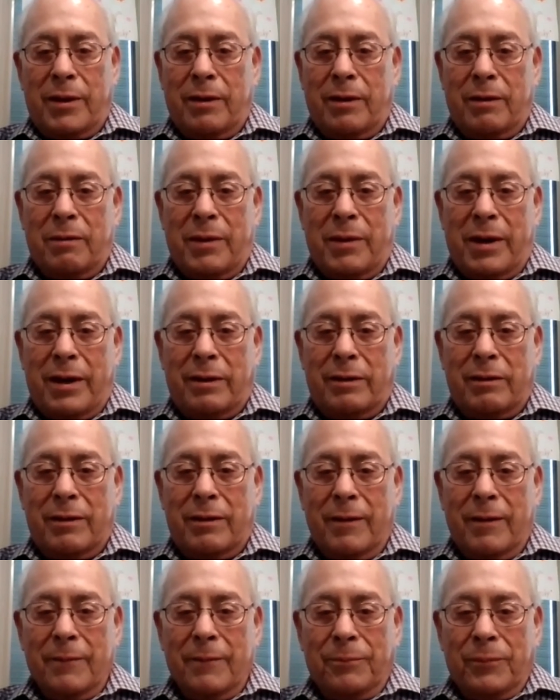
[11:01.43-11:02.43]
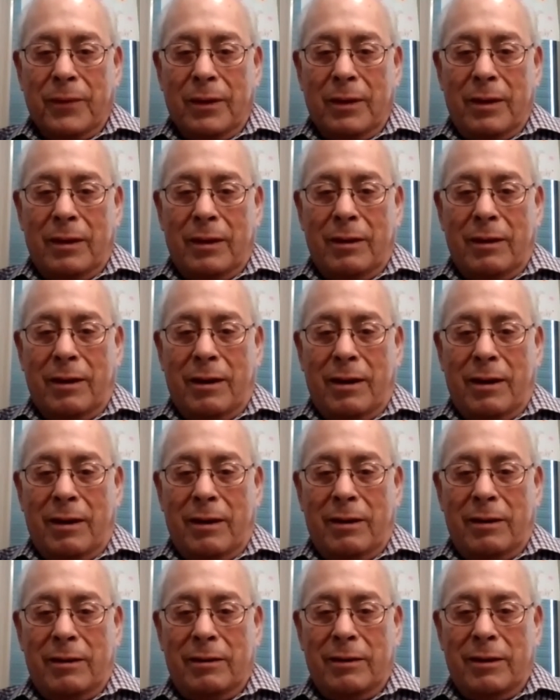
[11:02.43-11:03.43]
a young man
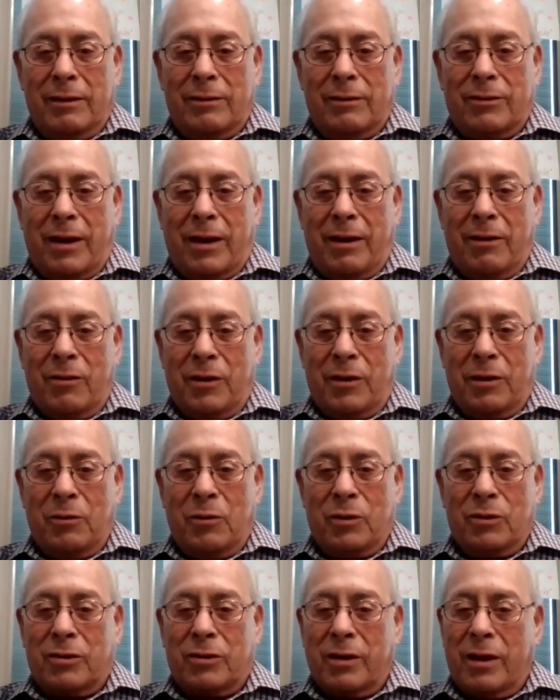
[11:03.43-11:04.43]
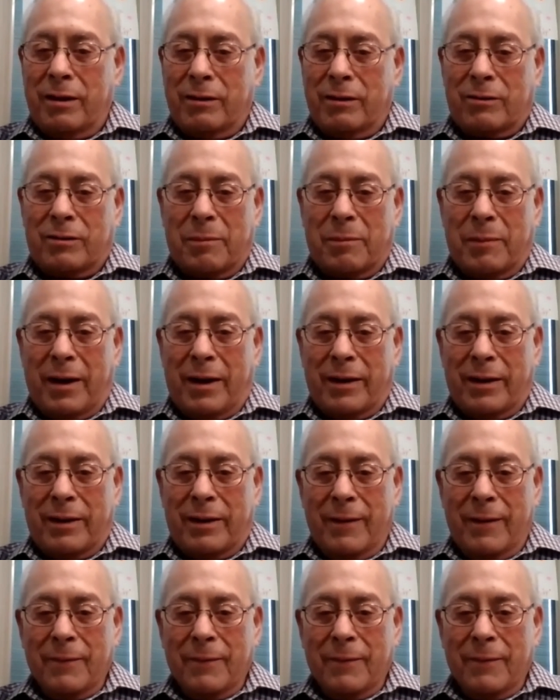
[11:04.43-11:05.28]
is angry and wants to hit somebody.